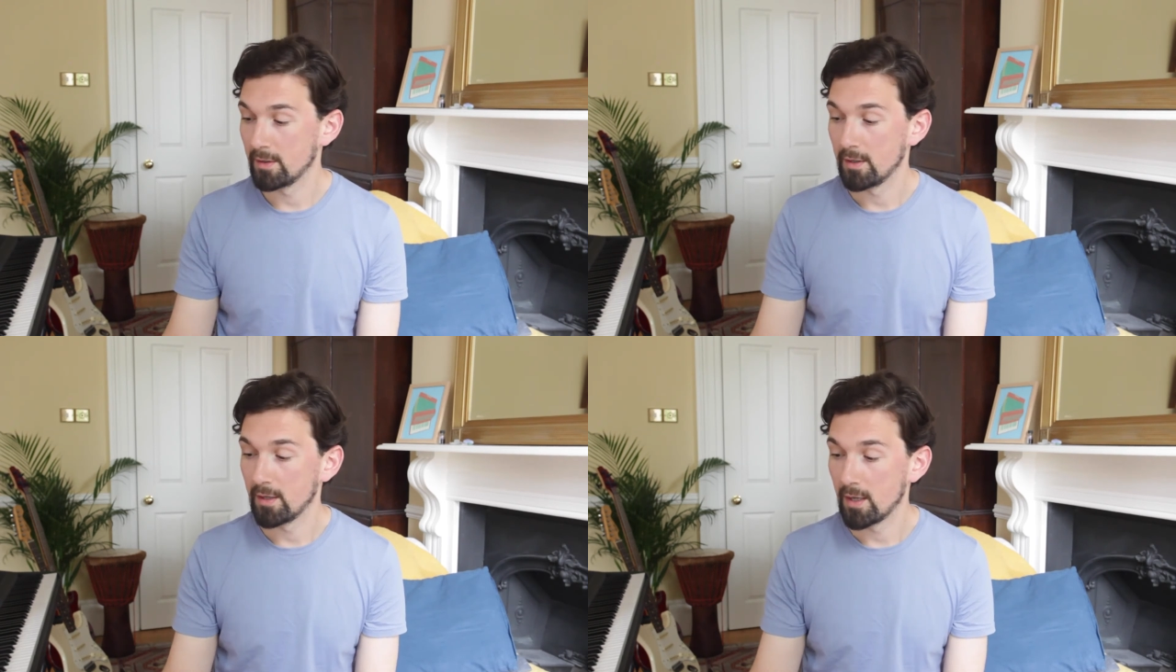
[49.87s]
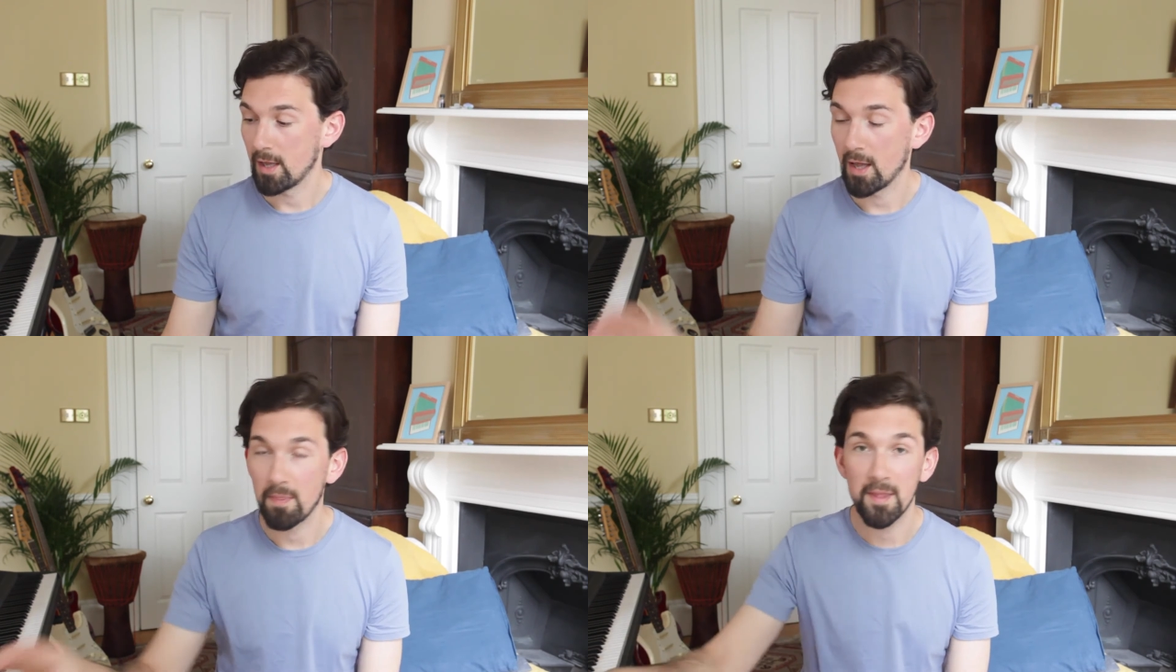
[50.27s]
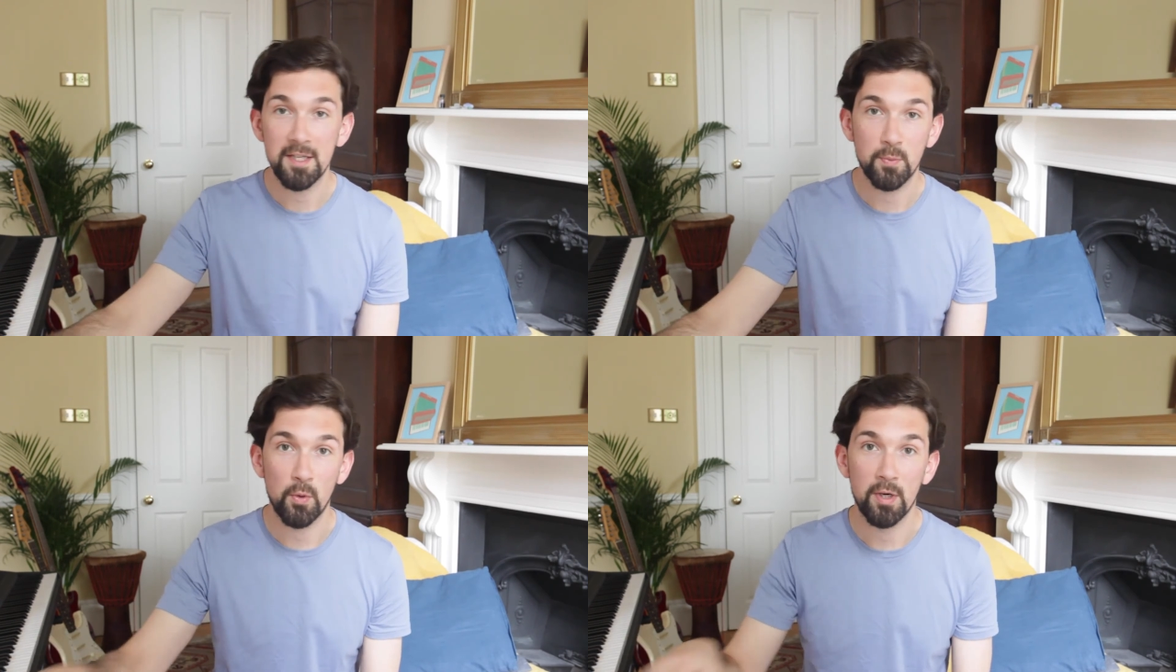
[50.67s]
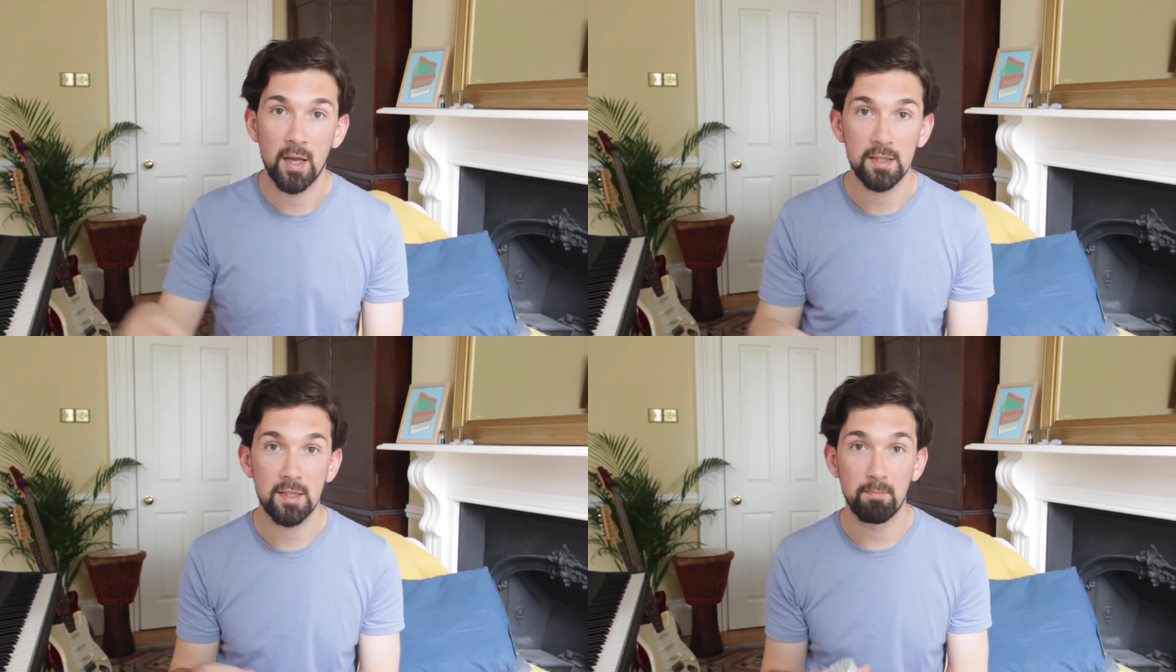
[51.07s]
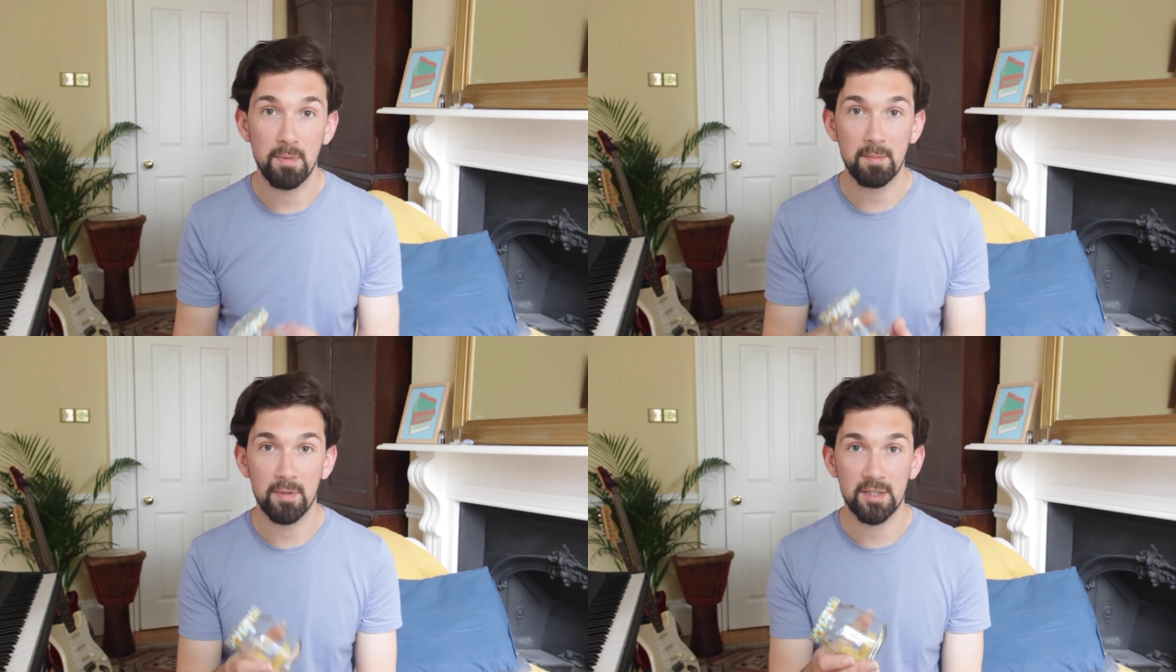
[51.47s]
And this one has the
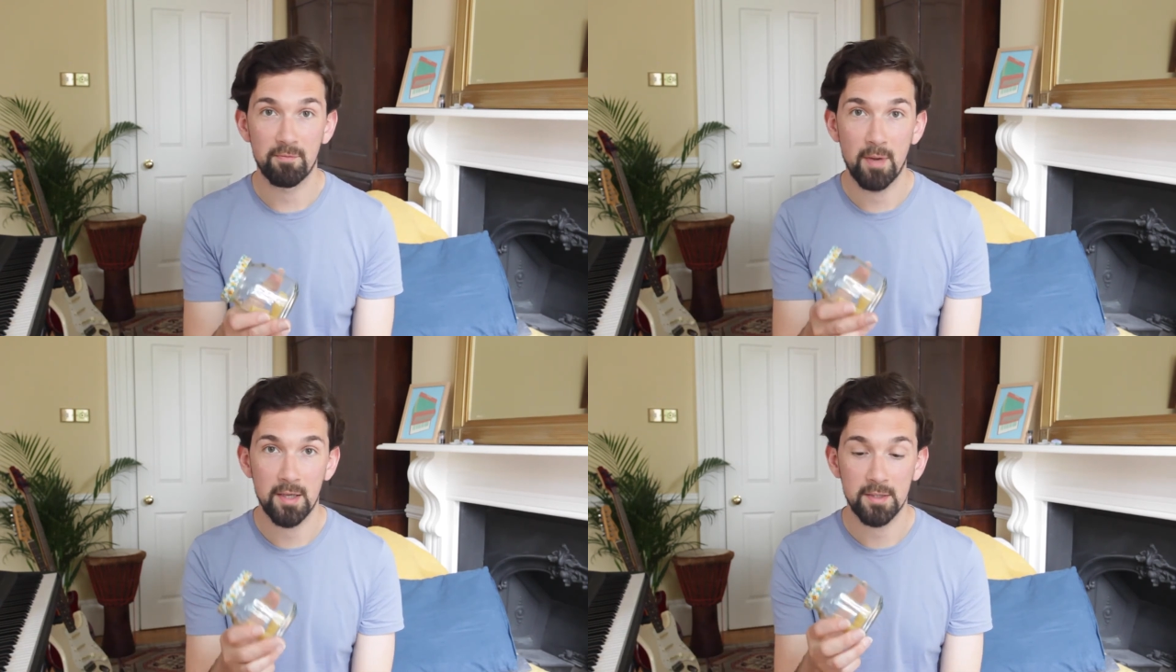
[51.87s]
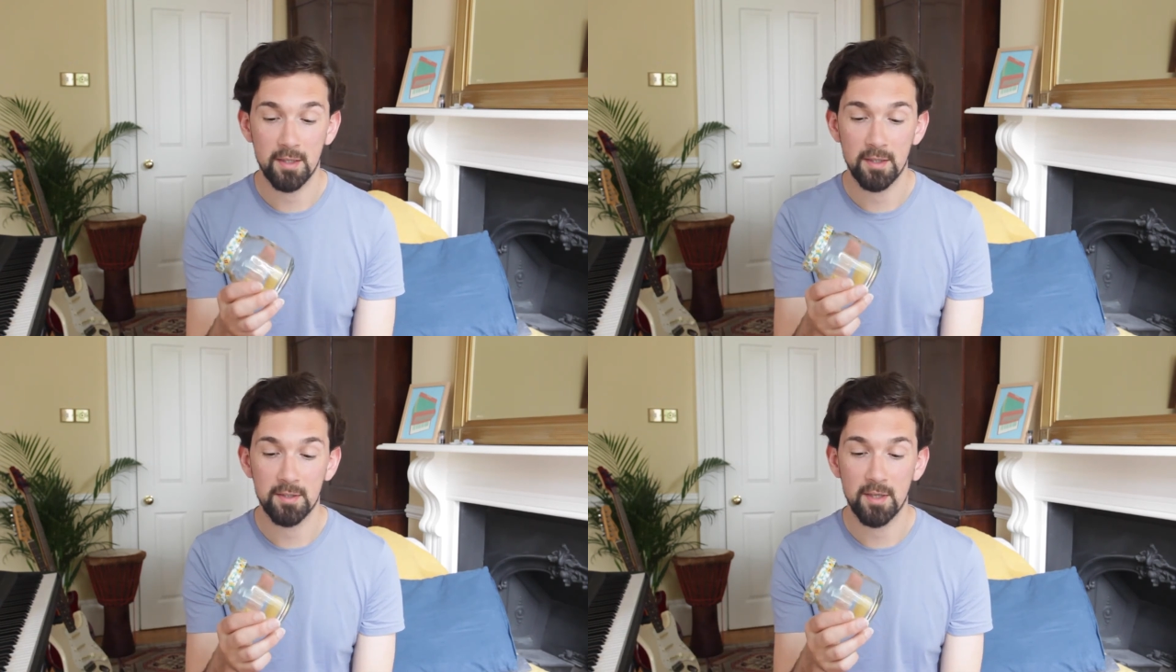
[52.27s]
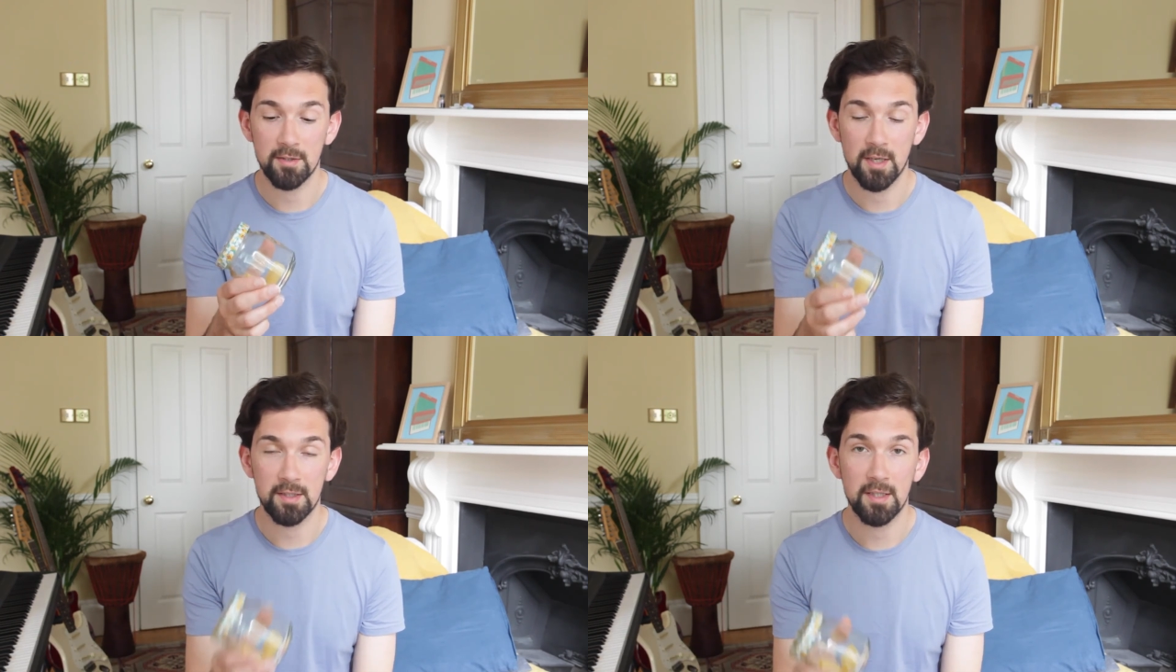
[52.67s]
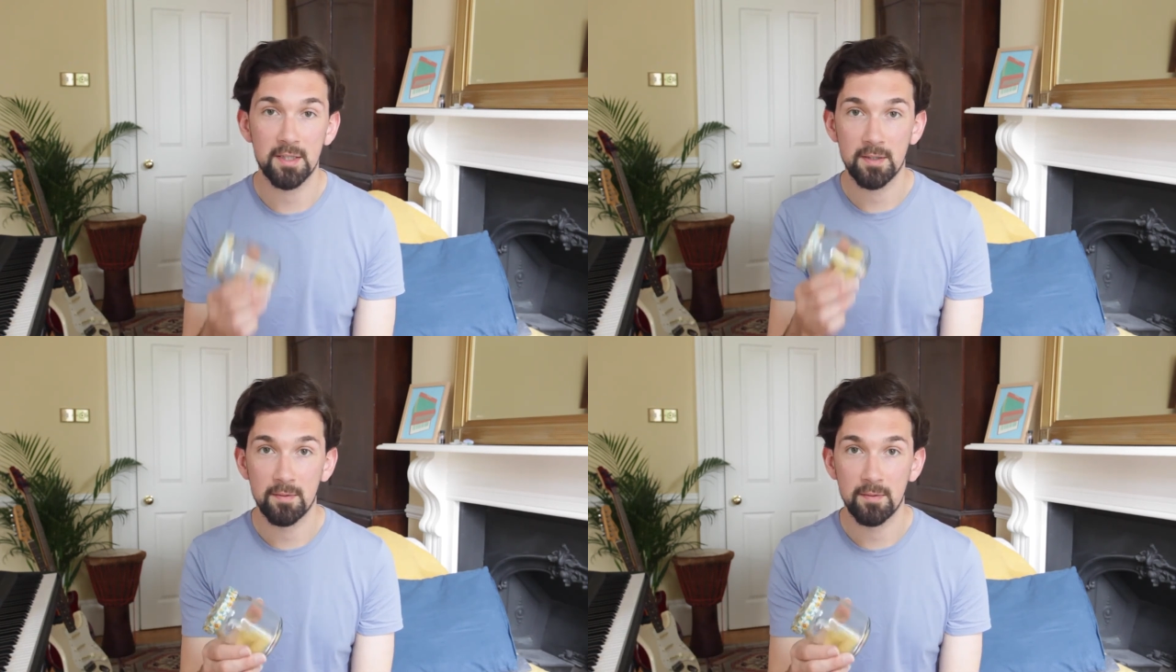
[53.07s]
big bits of pasta and it sounds like this.